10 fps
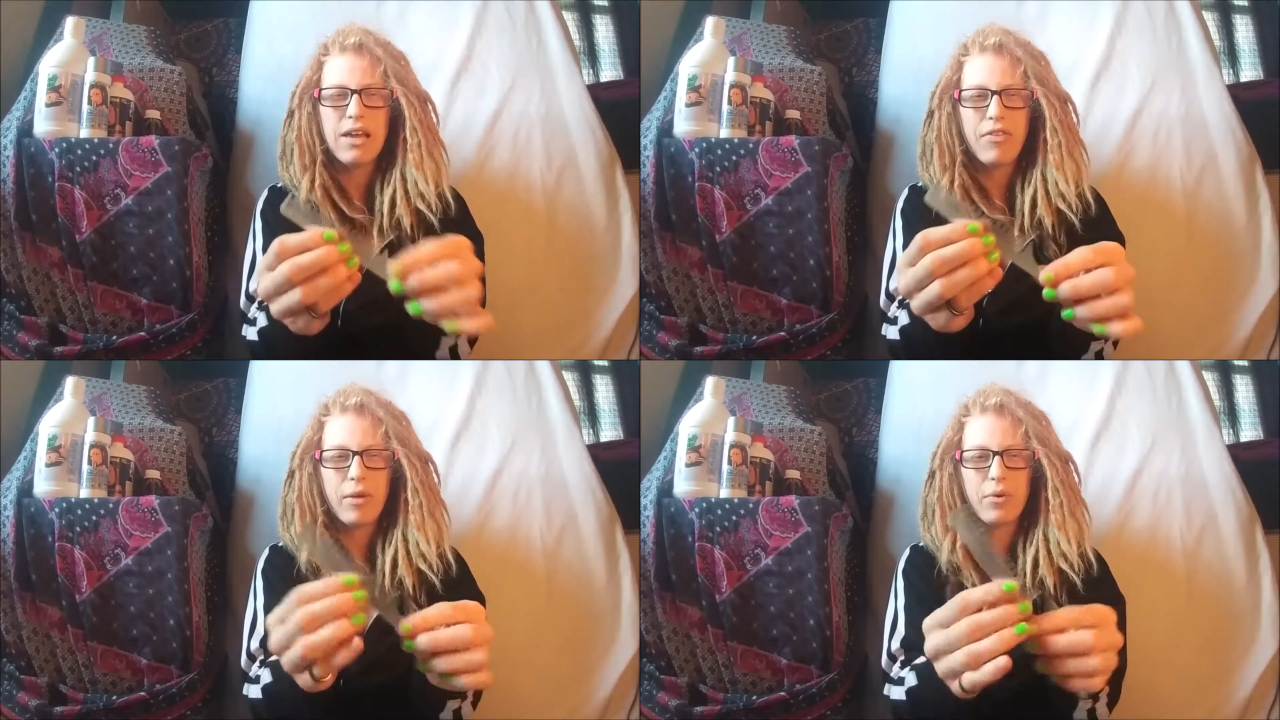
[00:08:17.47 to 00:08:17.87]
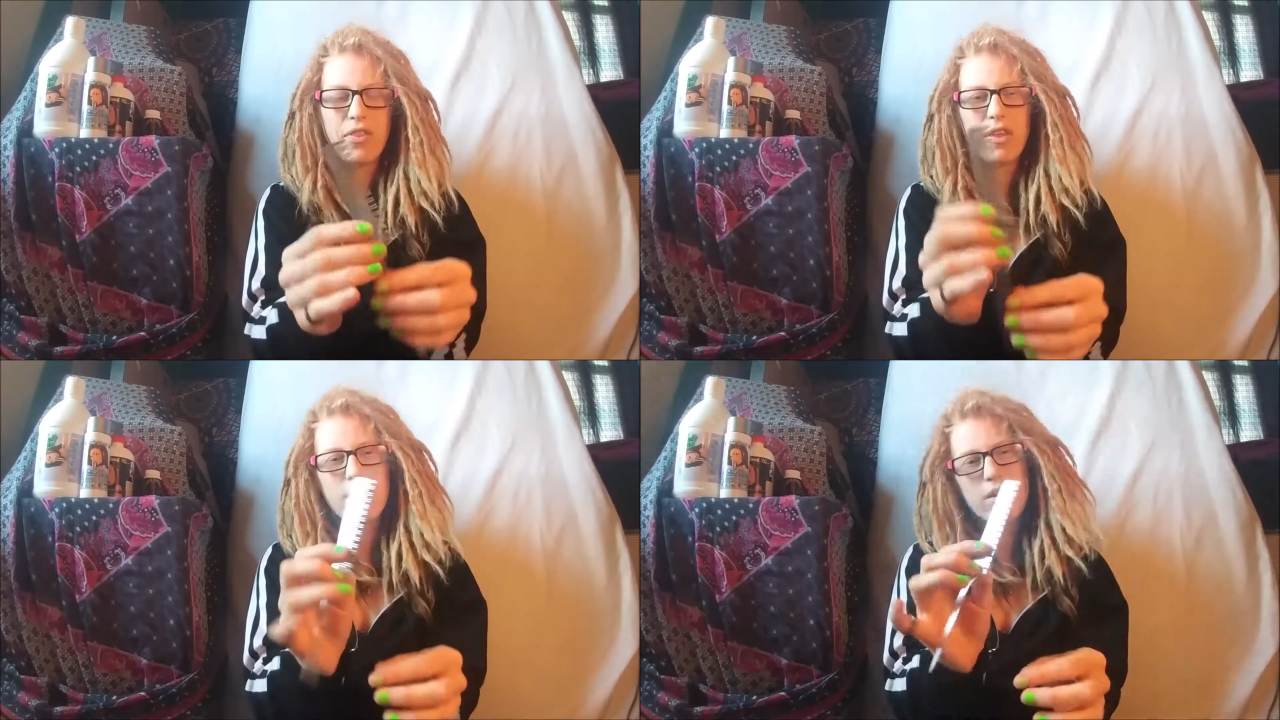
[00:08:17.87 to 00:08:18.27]
They were
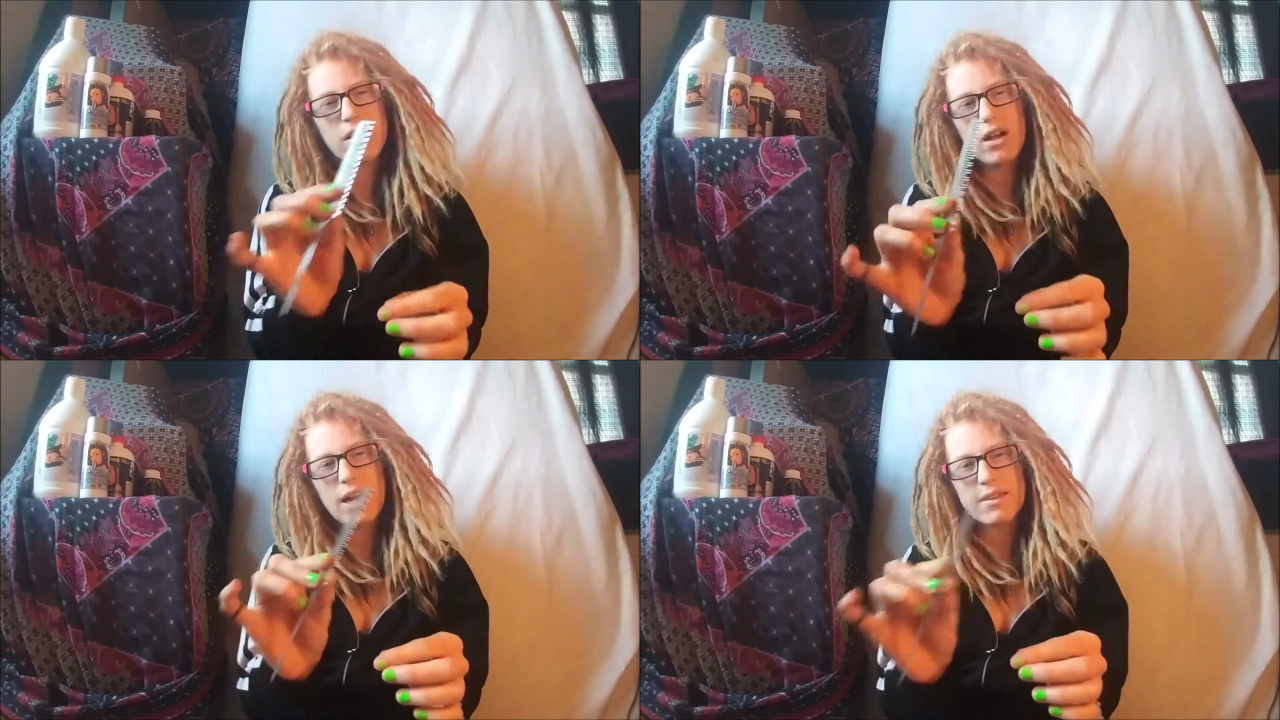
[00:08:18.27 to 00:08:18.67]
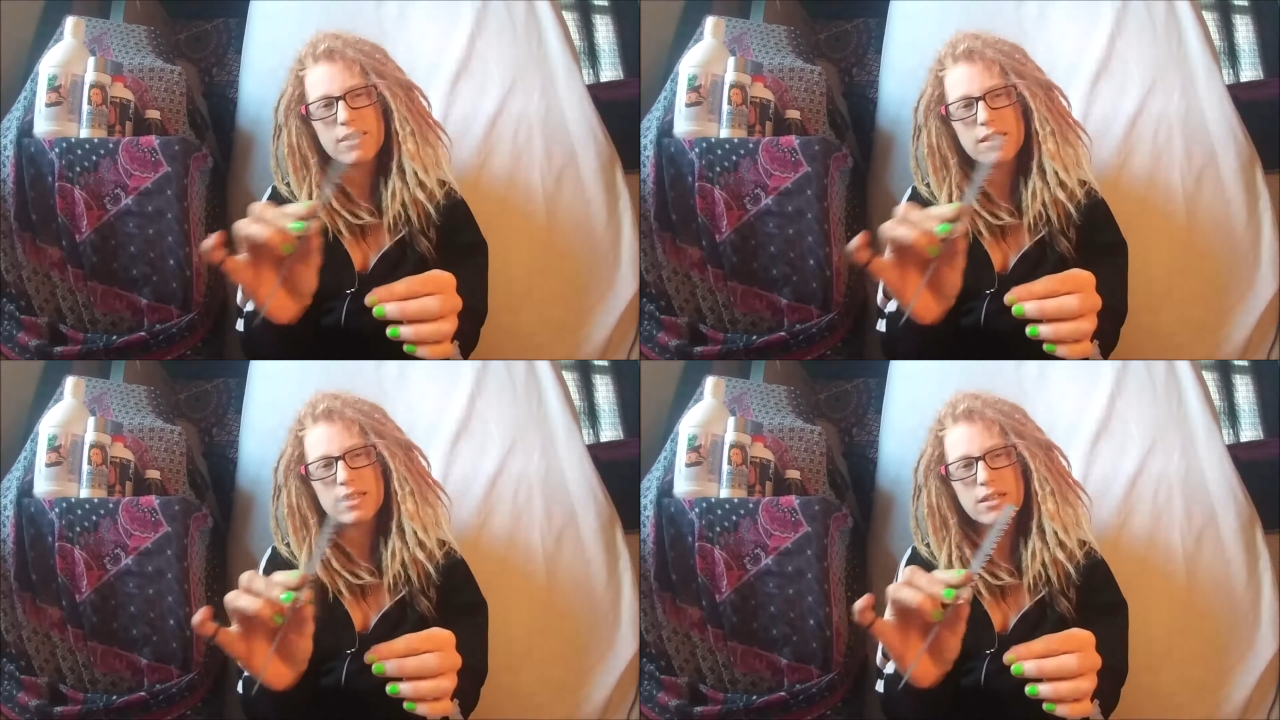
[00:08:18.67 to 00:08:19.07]
thinner. I think
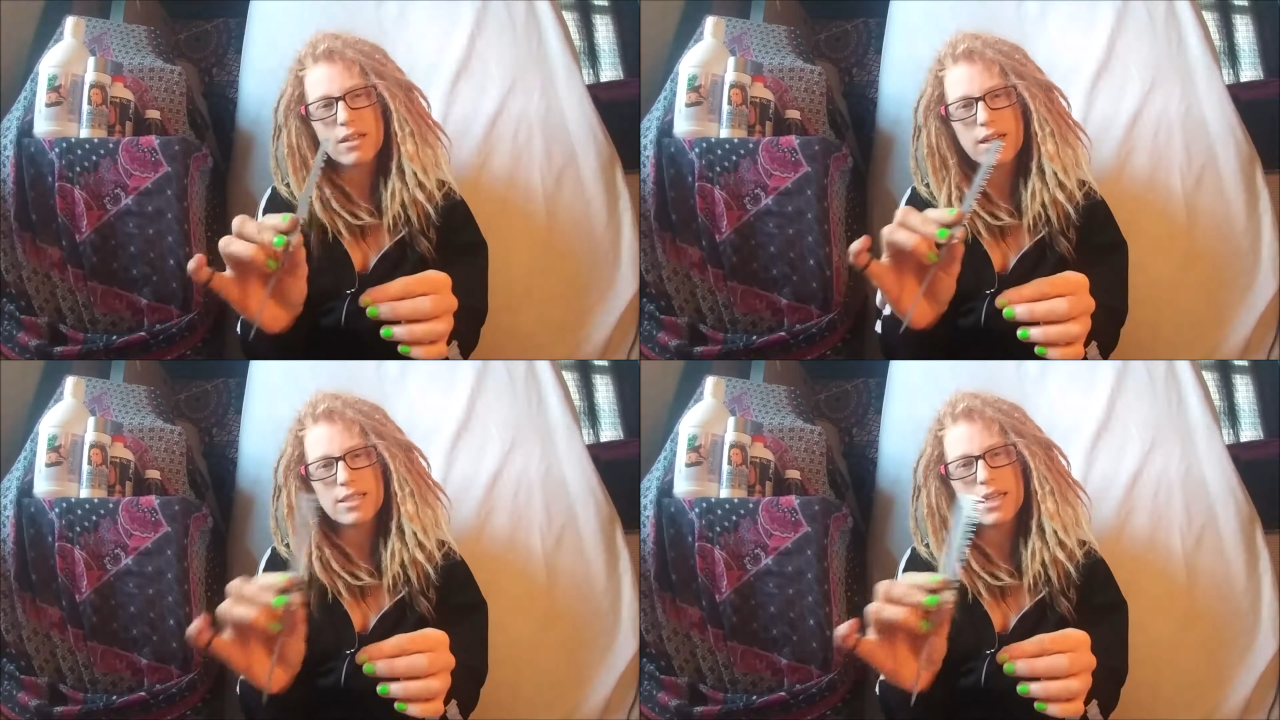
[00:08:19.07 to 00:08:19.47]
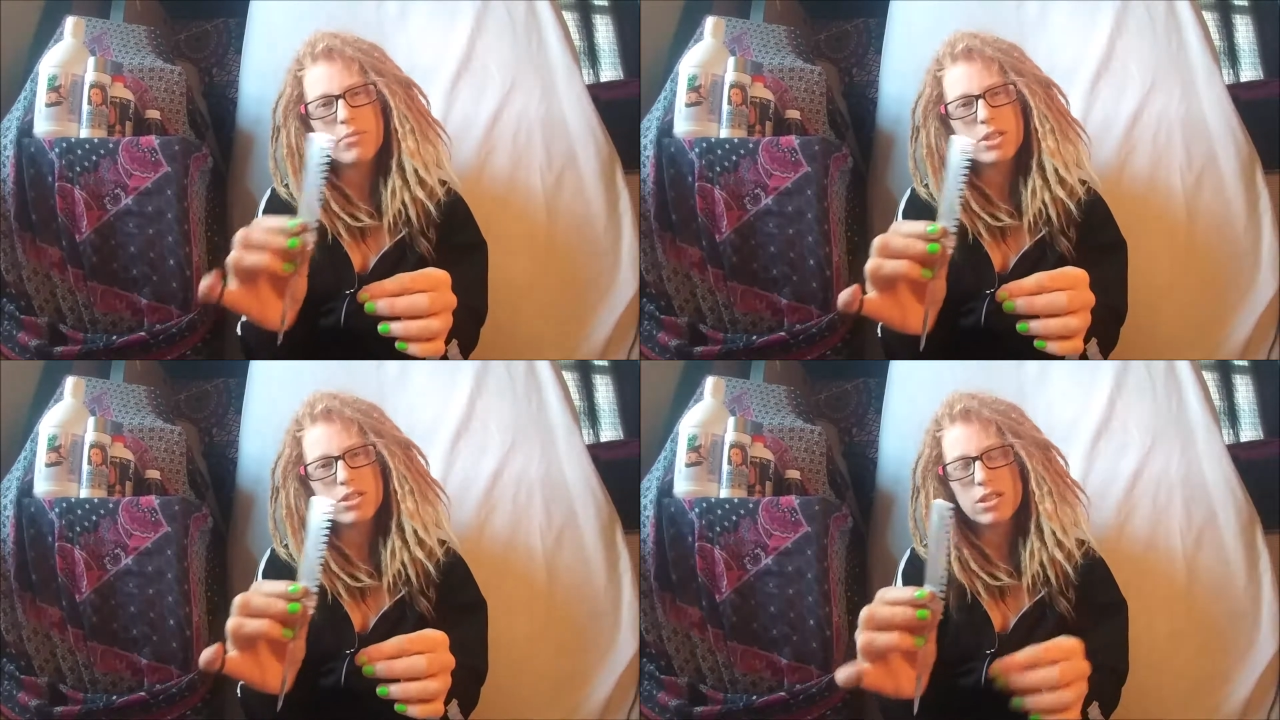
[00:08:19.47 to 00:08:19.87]
they did a lot of
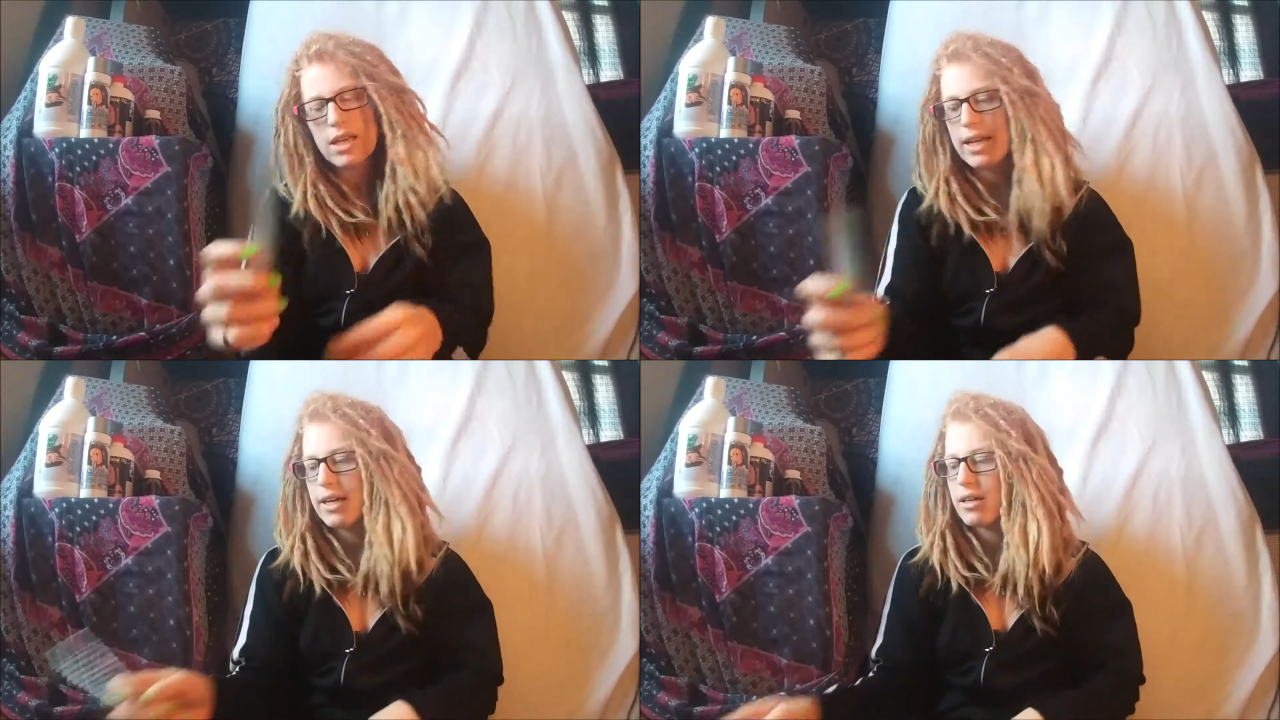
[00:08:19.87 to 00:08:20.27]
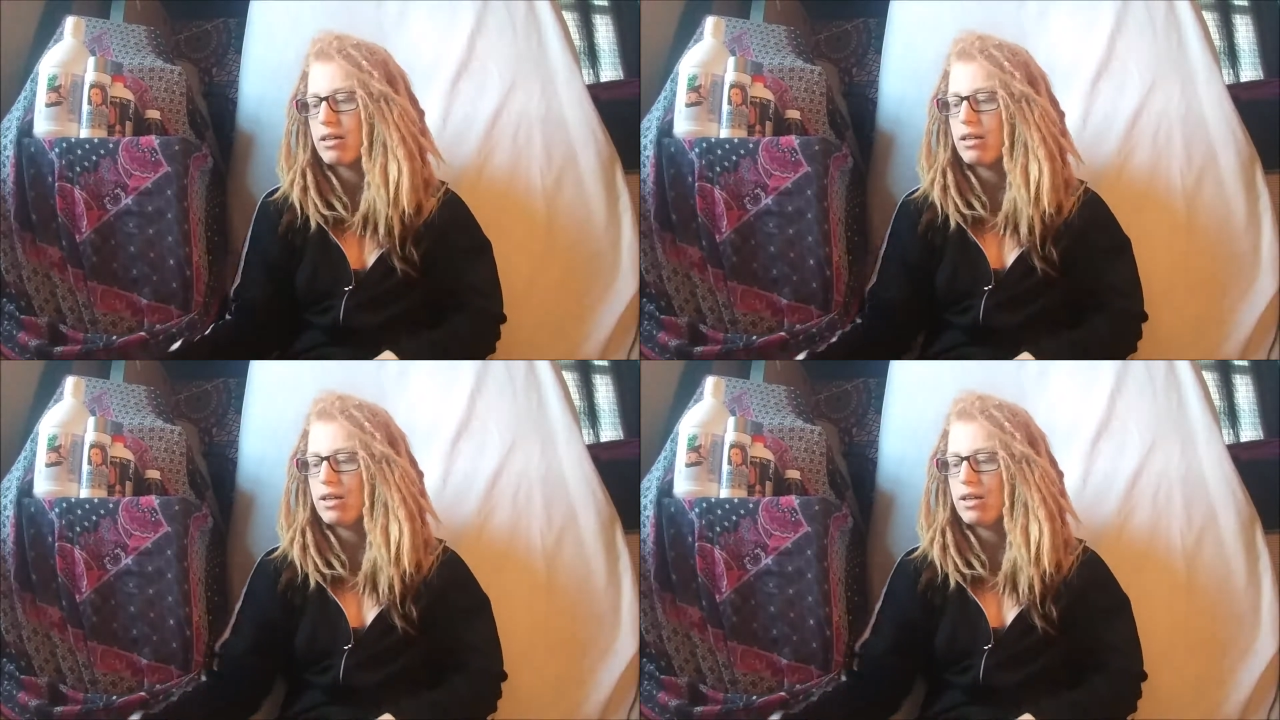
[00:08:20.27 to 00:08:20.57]
damage to the hair.